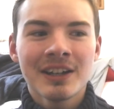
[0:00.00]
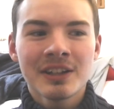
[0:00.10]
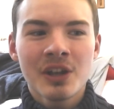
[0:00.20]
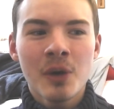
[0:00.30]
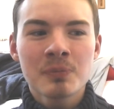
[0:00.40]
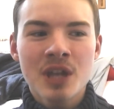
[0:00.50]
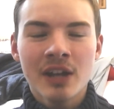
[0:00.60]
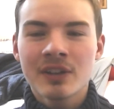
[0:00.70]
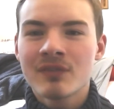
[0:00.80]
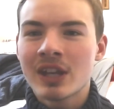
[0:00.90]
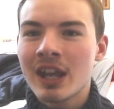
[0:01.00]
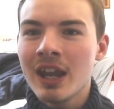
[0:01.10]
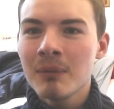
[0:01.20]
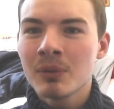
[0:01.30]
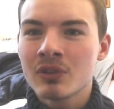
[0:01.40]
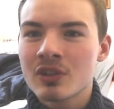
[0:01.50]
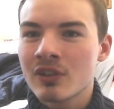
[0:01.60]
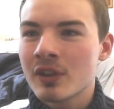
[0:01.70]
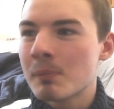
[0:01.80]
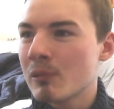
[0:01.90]
and the object of the game was
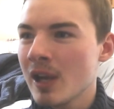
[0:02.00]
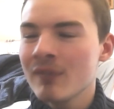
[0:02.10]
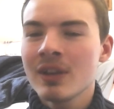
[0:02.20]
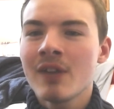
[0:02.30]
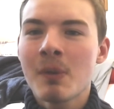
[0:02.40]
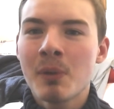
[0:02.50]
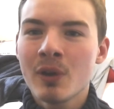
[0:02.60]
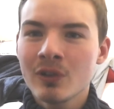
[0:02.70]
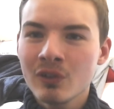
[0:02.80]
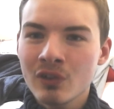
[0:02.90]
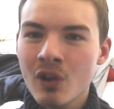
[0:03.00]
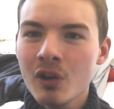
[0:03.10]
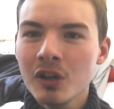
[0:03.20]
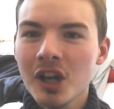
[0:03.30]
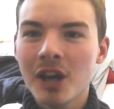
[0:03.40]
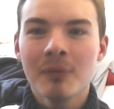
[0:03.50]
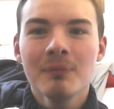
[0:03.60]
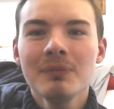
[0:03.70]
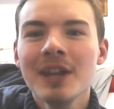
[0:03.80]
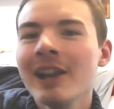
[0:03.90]
just to break the other person's conker.
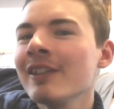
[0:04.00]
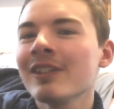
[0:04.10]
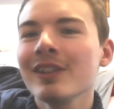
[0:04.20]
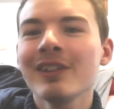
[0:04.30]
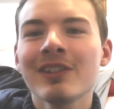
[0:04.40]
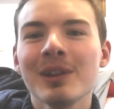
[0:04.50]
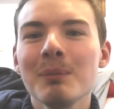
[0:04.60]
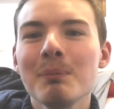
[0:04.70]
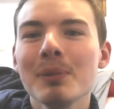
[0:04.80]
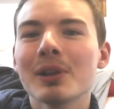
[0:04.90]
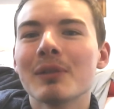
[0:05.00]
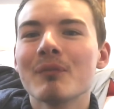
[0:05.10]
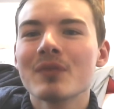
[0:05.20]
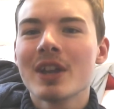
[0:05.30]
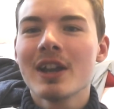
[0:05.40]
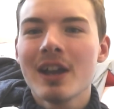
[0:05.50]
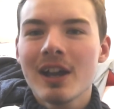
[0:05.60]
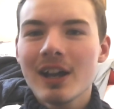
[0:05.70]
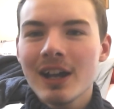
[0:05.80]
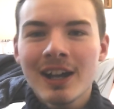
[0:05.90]
Nice and simple.
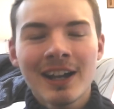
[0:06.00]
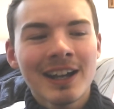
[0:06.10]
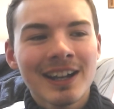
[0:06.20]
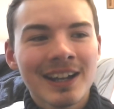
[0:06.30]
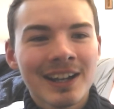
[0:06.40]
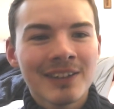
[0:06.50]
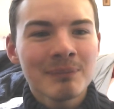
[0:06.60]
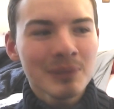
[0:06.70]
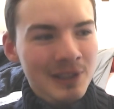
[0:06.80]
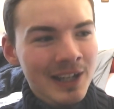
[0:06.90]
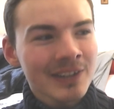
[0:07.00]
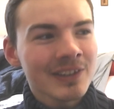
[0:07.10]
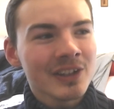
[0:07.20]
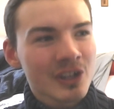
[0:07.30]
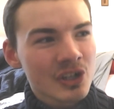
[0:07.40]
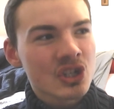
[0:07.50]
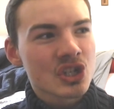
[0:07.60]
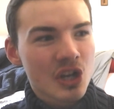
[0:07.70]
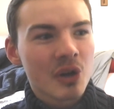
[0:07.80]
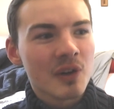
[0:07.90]
Ah, bloody good
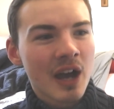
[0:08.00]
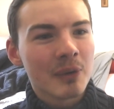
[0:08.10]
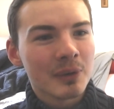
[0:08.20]
show that